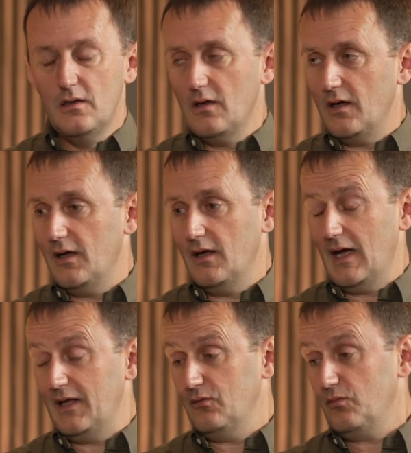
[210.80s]

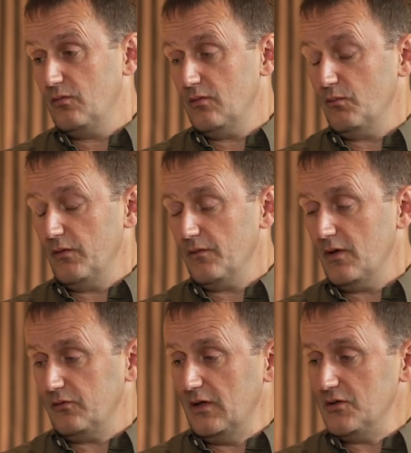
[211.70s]
And we,
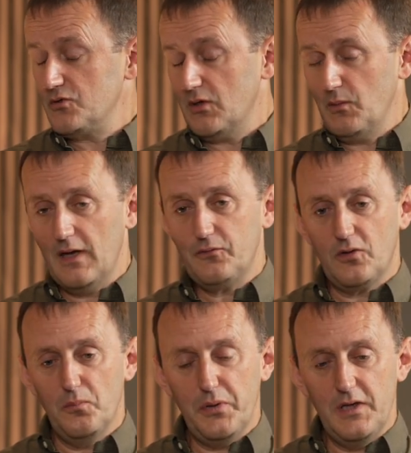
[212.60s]
as an industry, we have to
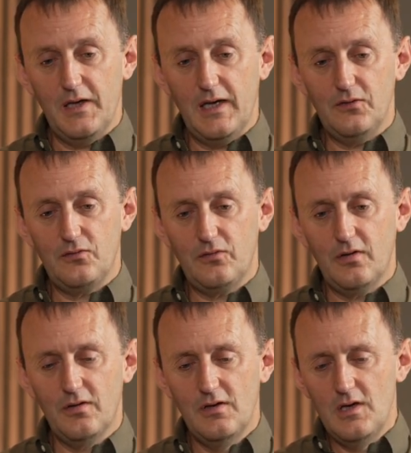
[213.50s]
compete against
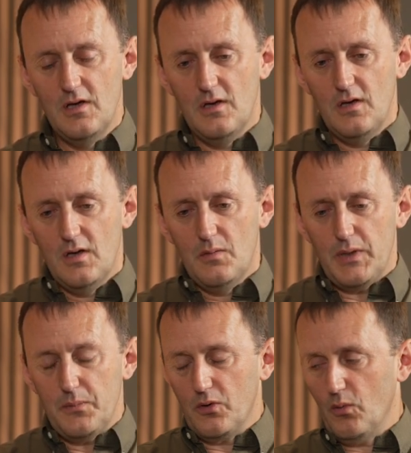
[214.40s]

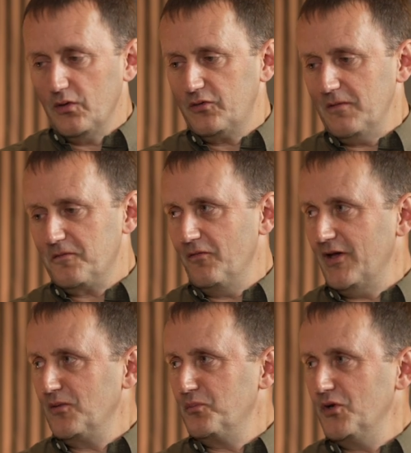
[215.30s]
people that want to sit in front of
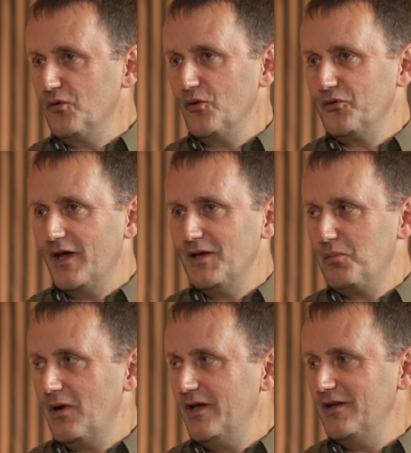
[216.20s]
their computer all day
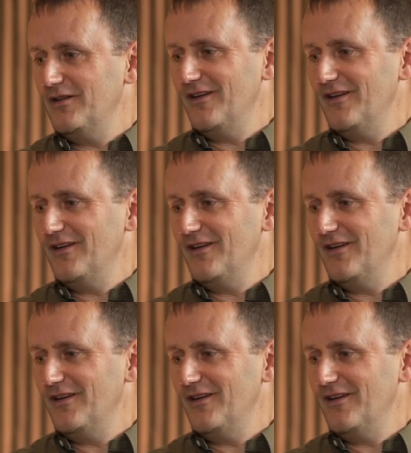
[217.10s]
playing